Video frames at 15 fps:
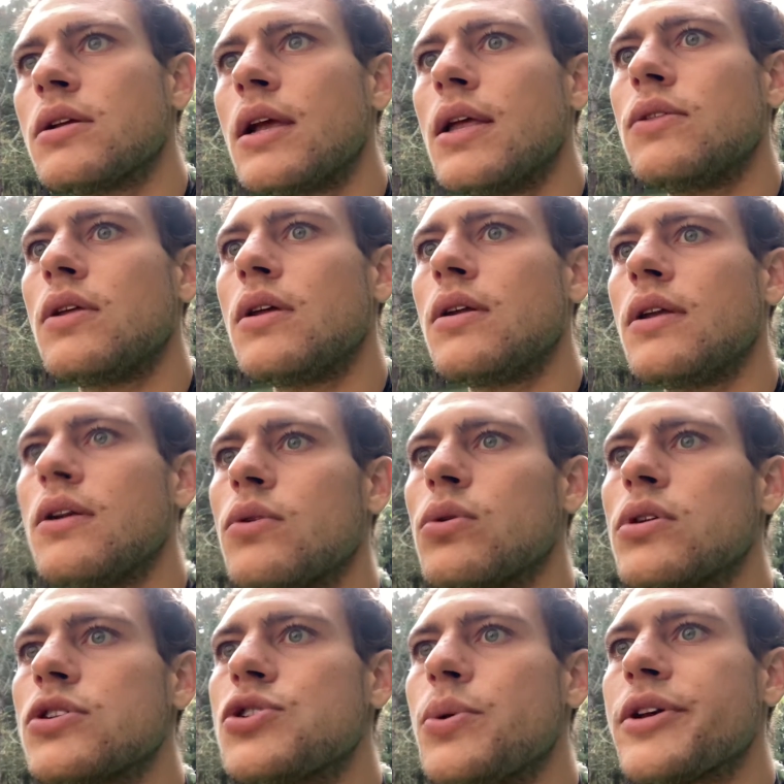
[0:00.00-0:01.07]
and then in
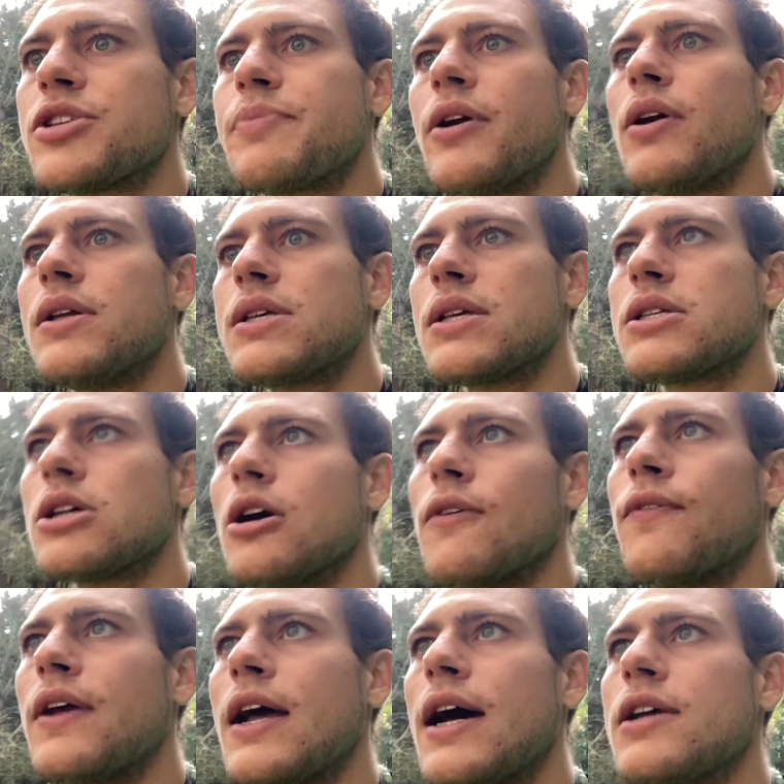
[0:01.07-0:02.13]
order to experience itself
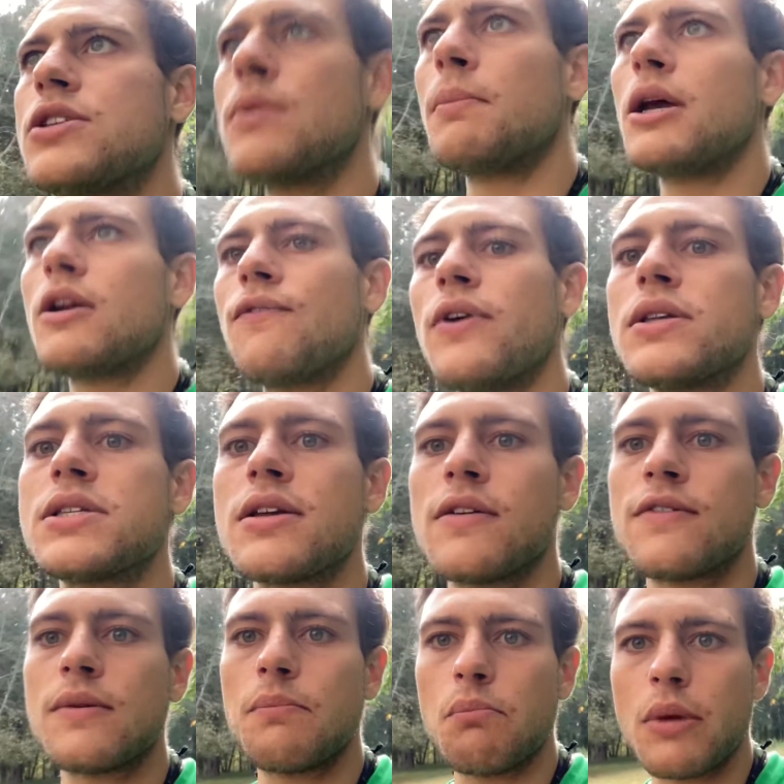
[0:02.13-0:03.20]
it had to manifest
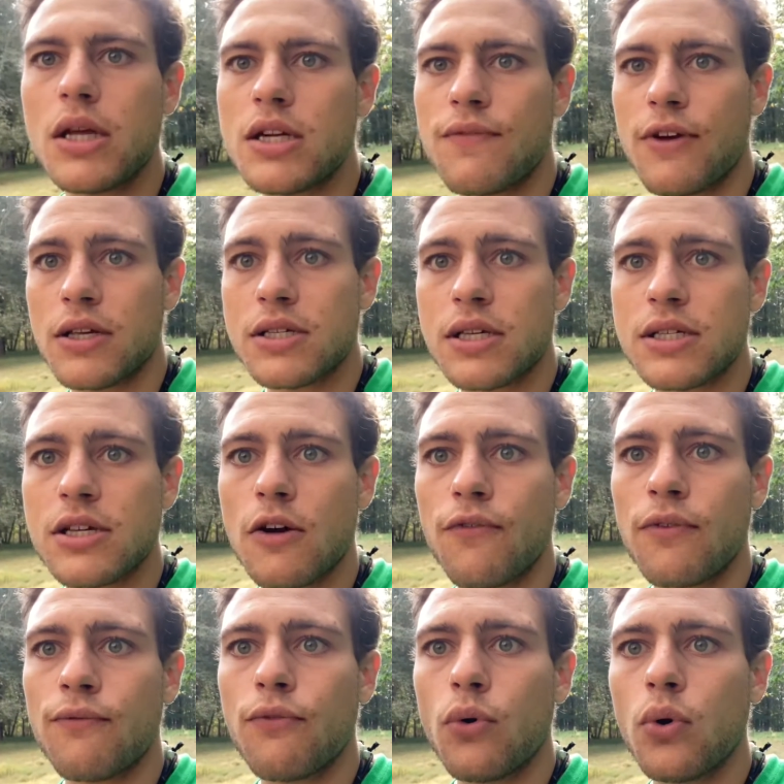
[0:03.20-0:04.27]
itself, manifest itself
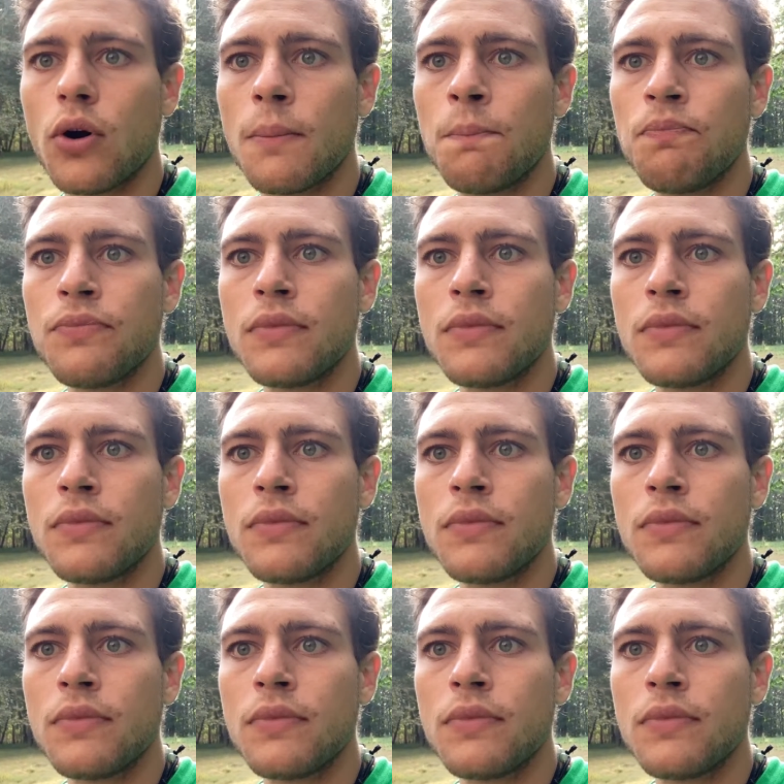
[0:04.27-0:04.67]
in form